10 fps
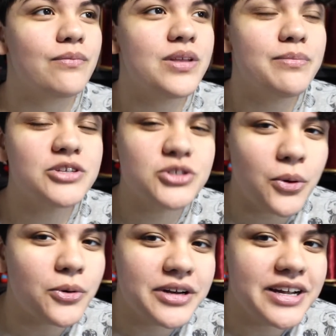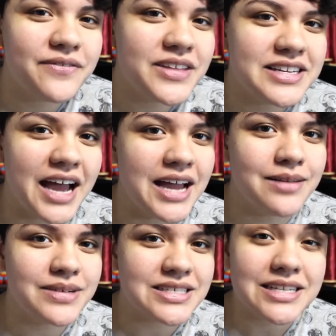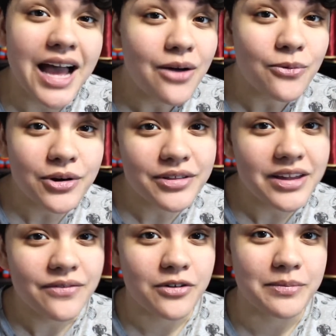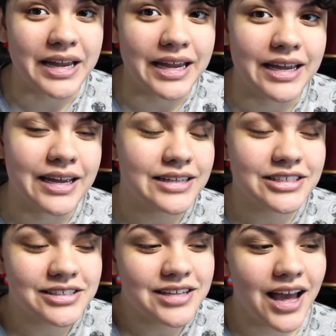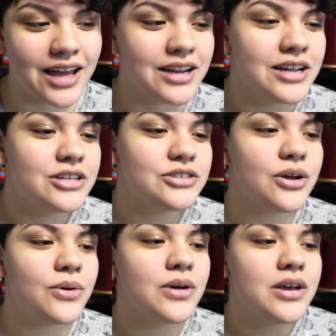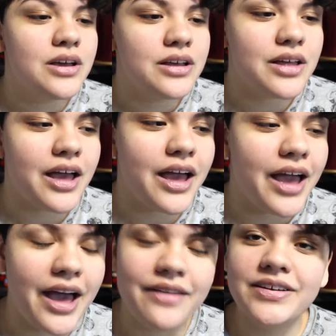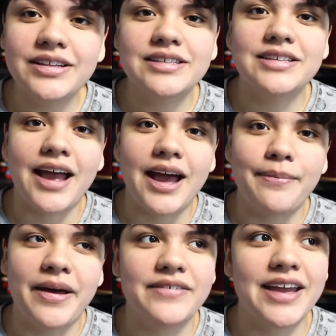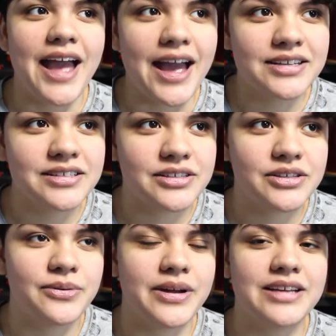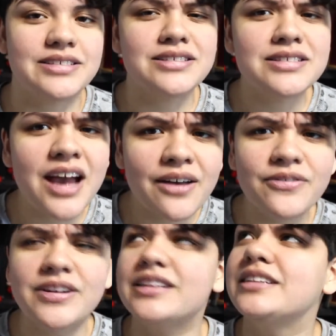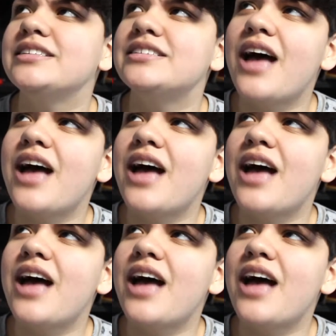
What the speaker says: the majority of the time is not worth it for me. It's just not. So having this app, having access to it, has definitely